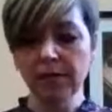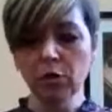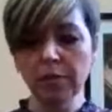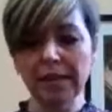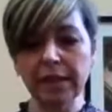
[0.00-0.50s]
it's
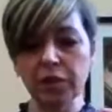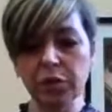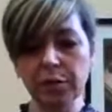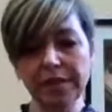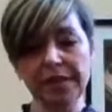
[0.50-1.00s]
almost like you're
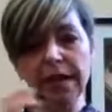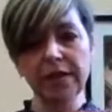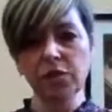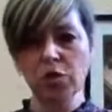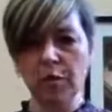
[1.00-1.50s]
doing the
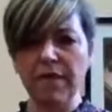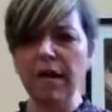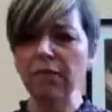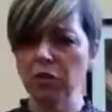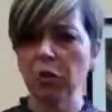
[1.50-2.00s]
signs the other way
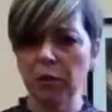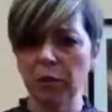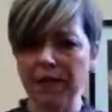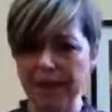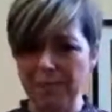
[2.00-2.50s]
around to what you
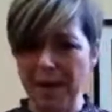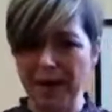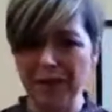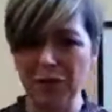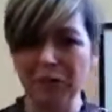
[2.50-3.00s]
would
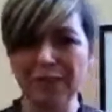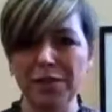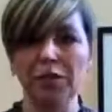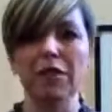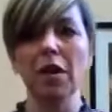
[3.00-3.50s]
expect,
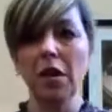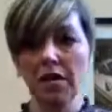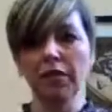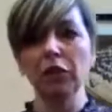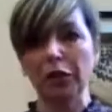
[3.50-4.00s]
unless you
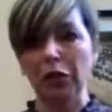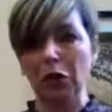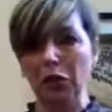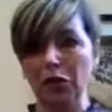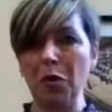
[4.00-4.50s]
fully
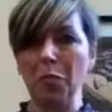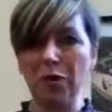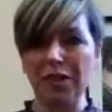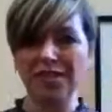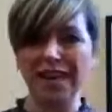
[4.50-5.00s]
learned
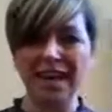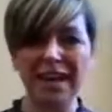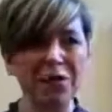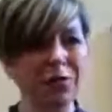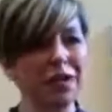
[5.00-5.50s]
British Sign
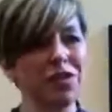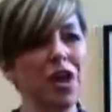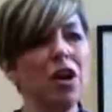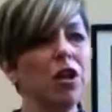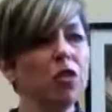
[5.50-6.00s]
Language.
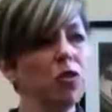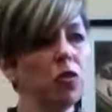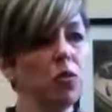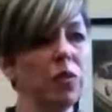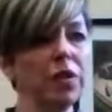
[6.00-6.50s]

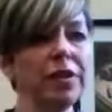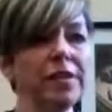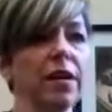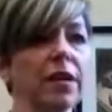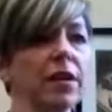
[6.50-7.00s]
So the
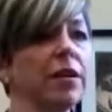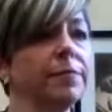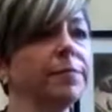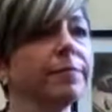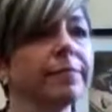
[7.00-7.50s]
words
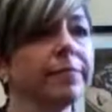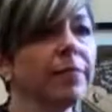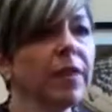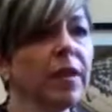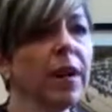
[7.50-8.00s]
are
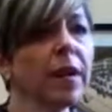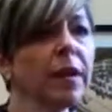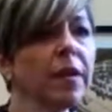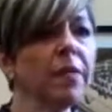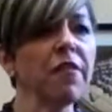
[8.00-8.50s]

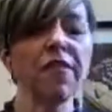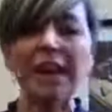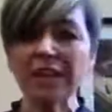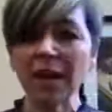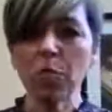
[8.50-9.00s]
um,
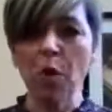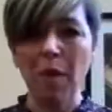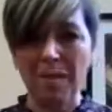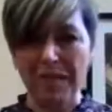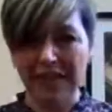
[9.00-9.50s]
find out what
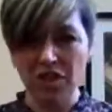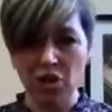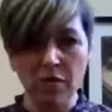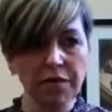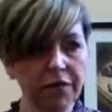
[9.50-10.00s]
we're made
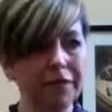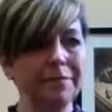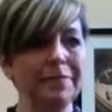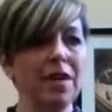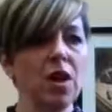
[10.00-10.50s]
of